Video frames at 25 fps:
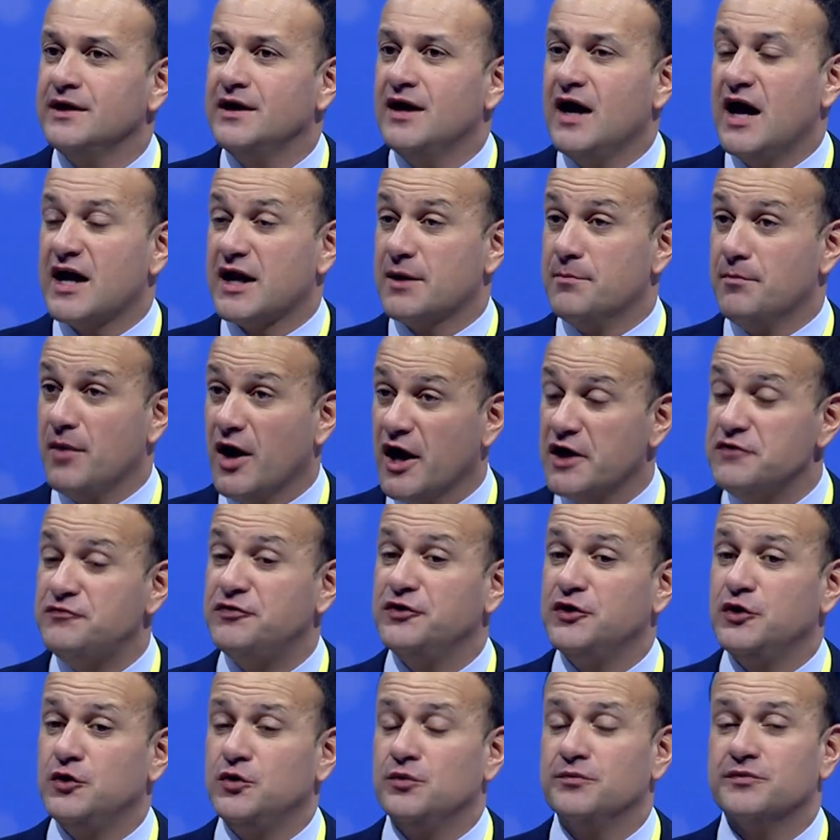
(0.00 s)
And in my
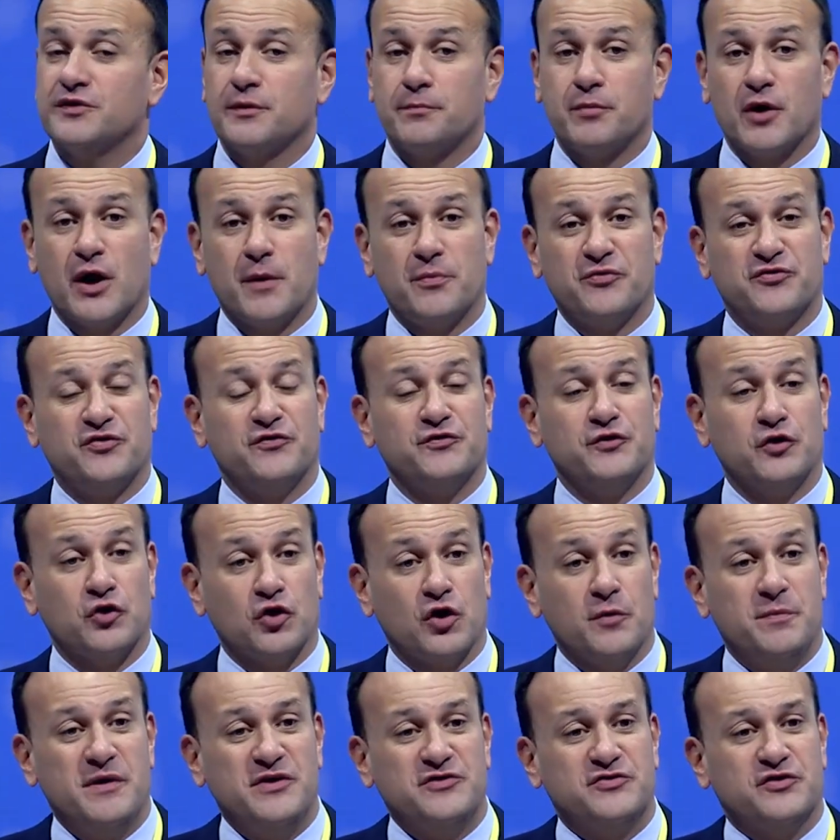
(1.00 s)
view, the purpose of
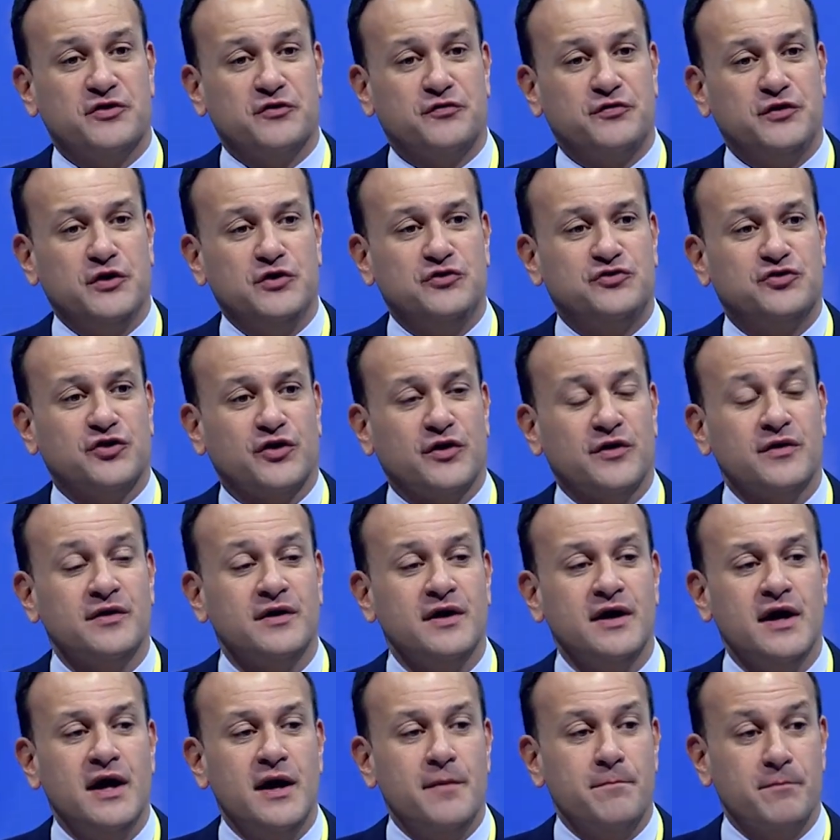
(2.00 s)
Europe into the future
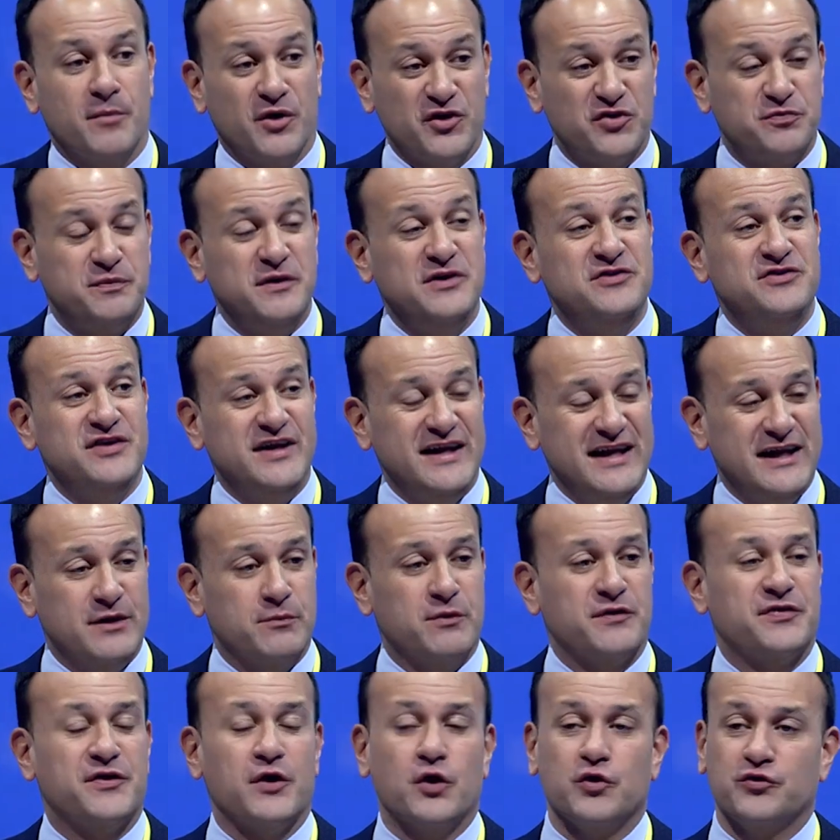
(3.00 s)
must be dealing
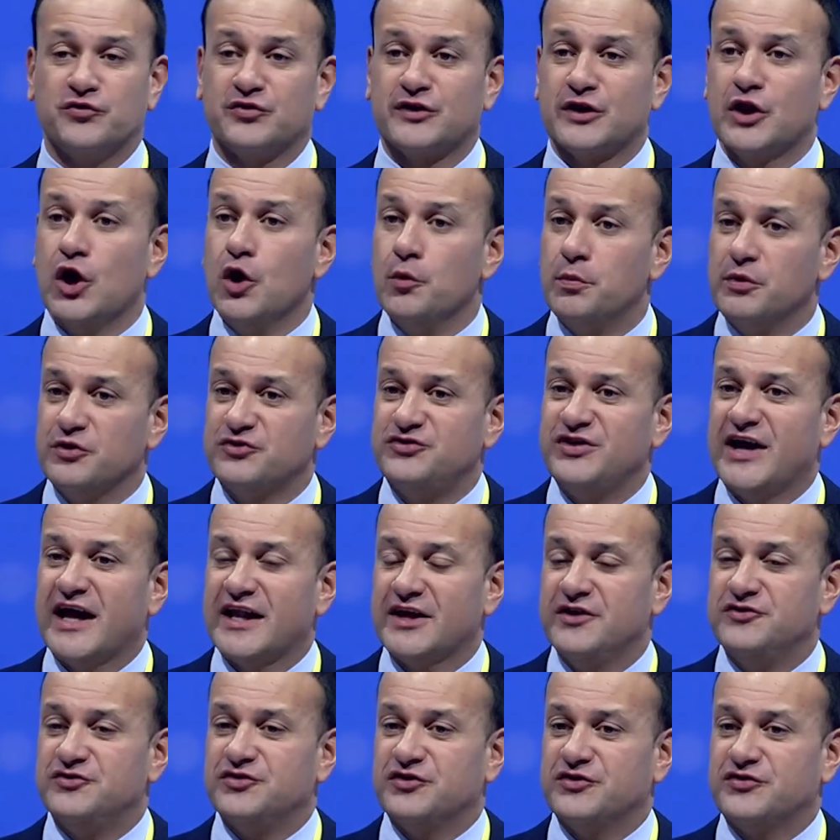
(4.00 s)
with those global
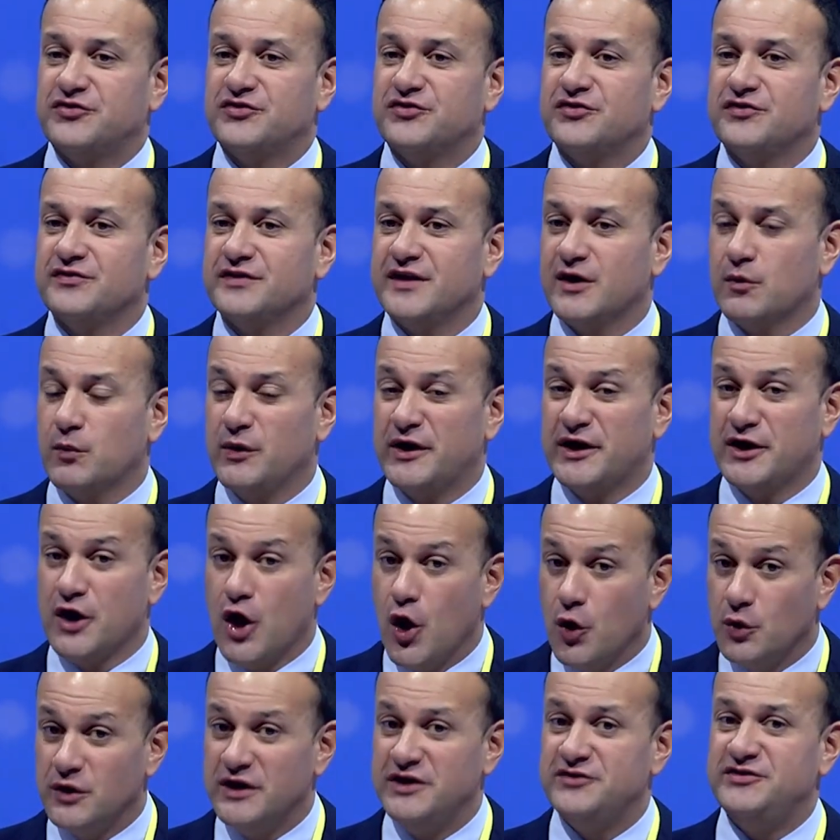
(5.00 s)
challenges that we can
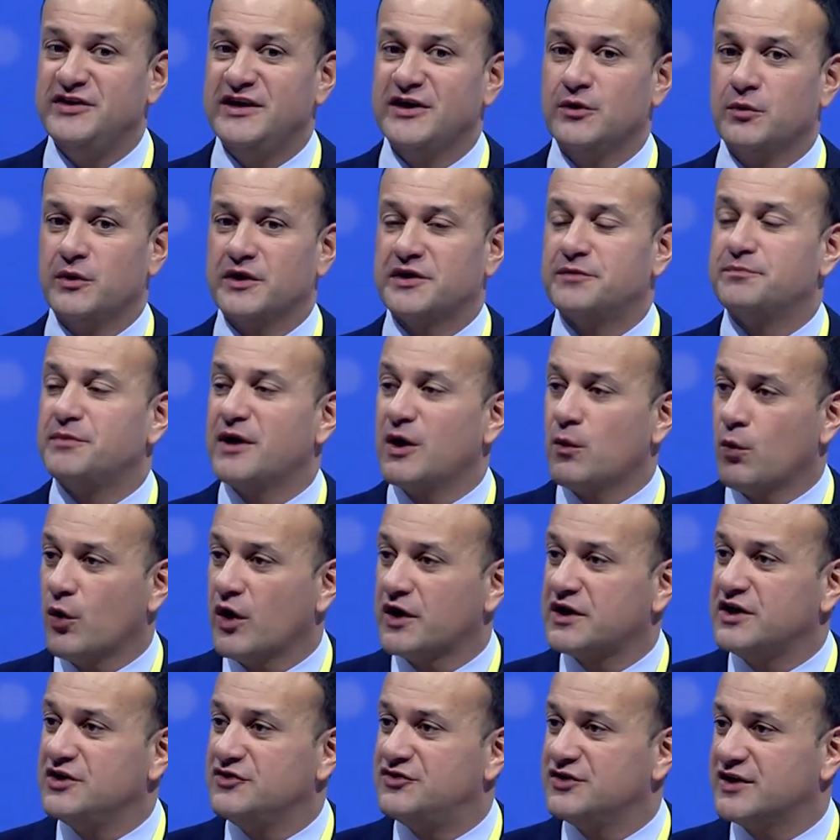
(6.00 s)
only deal with by
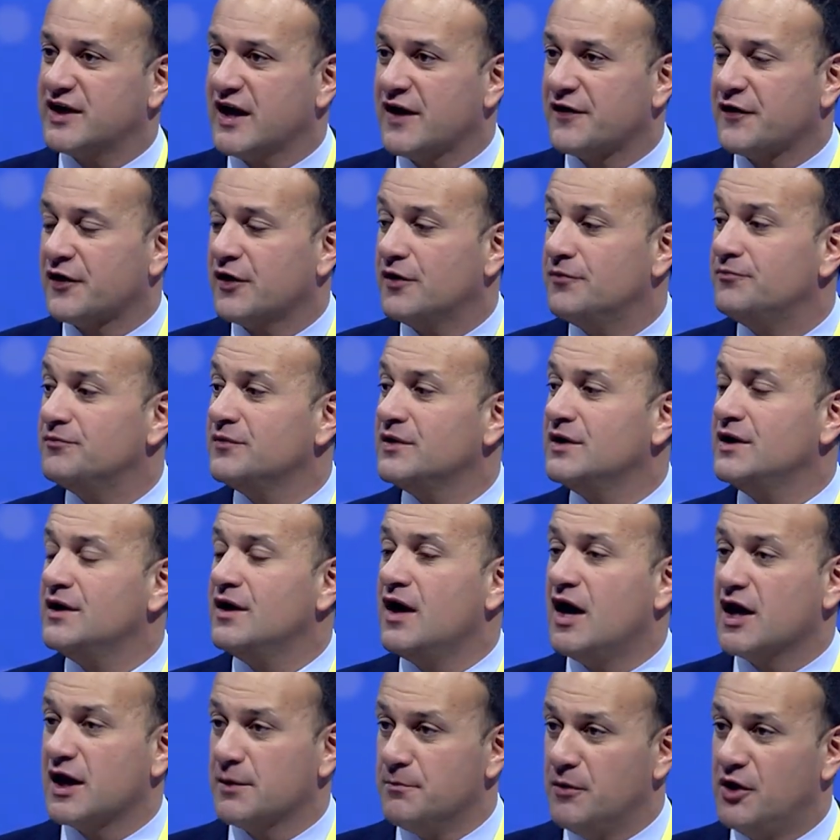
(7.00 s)
working together
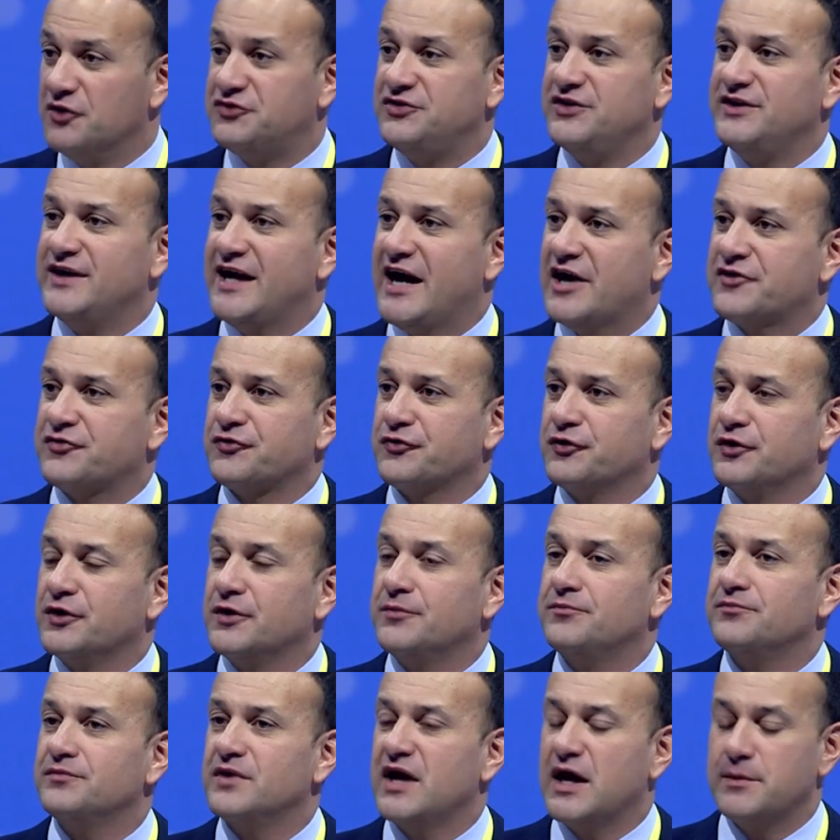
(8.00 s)
on a multilateral
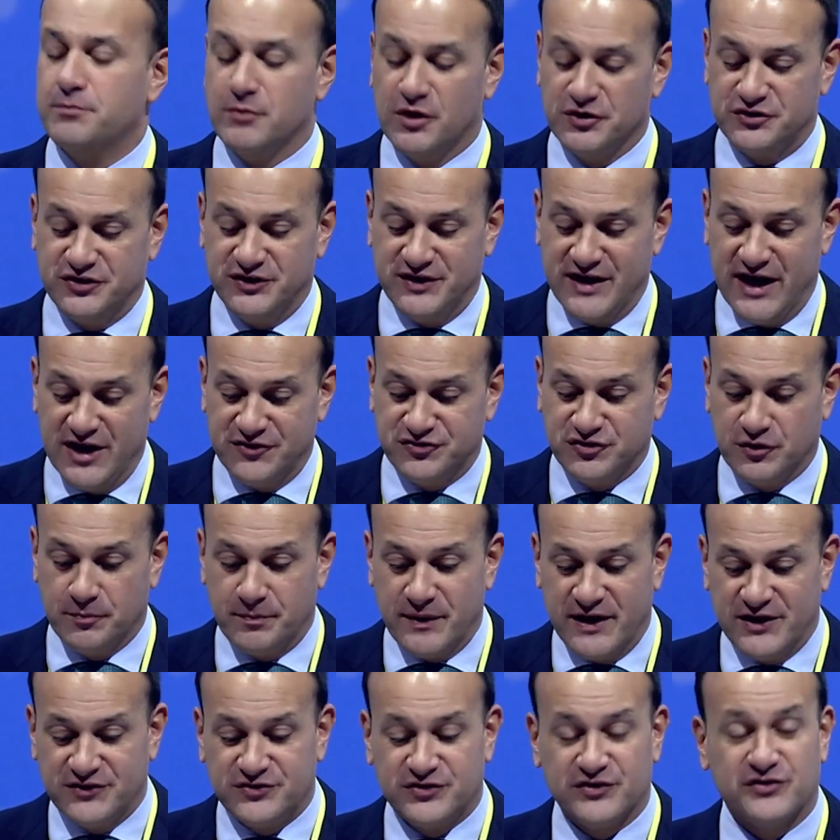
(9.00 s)
and multinational
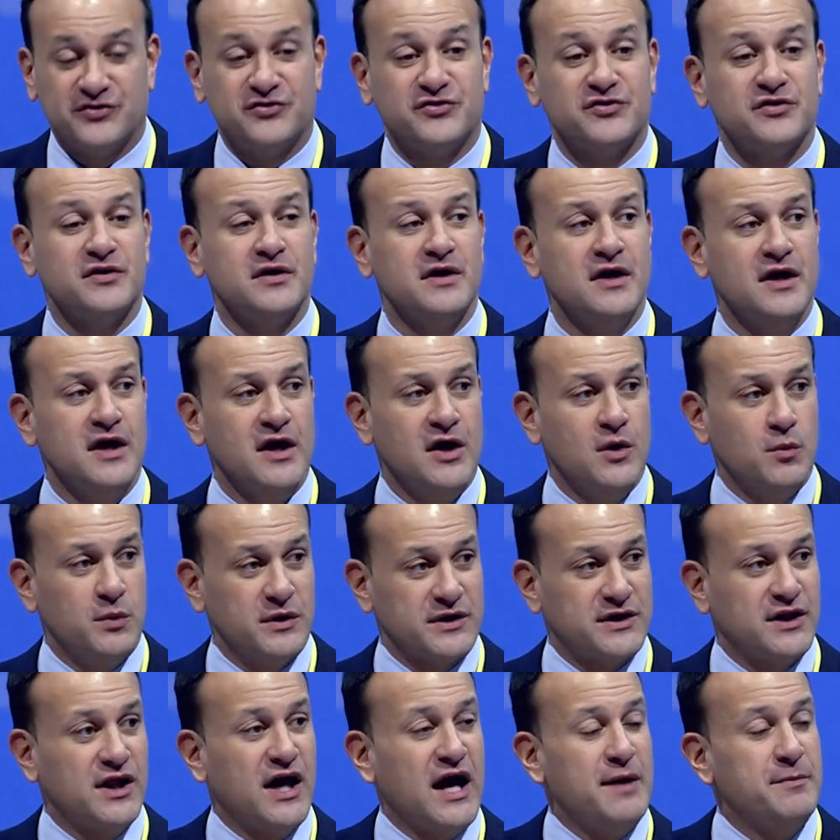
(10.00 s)
basis, with
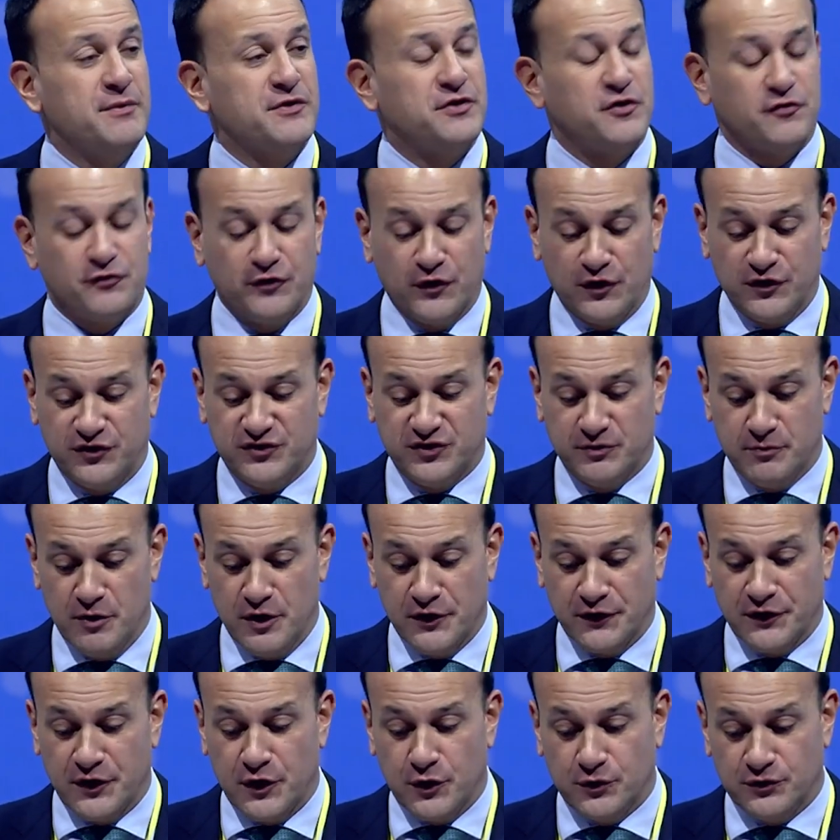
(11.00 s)
climate the first
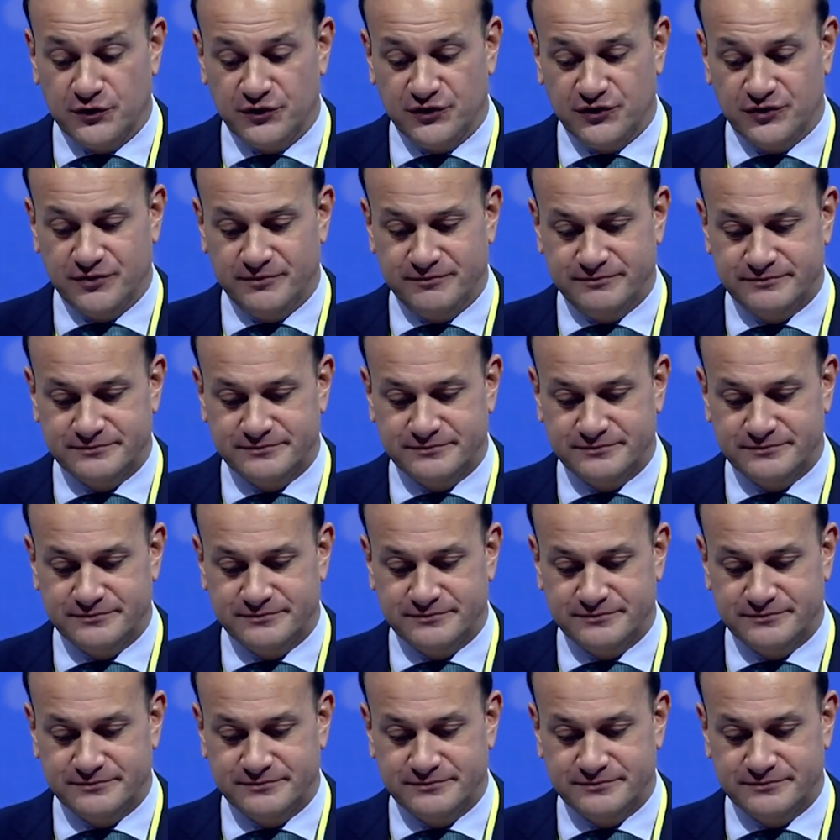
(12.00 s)
among those.